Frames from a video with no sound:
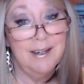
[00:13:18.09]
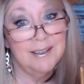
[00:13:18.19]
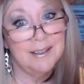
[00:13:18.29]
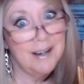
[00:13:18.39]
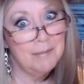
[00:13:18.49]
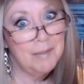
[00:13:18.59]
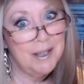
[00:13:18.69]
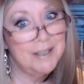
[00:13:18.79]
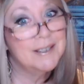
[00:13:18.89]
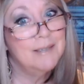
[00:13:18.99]
Your
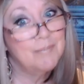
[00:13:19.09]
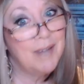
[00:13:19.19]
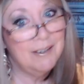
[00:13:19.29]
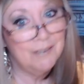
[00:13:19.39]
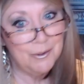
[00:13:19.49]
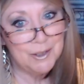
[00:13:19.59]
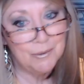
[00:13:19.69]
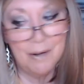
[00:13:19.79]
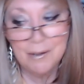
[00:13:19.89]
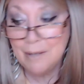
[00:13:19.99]
comments are always
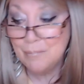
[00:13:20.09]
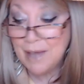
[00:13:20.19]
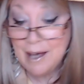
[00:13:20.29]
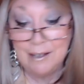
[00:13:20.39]
welcome.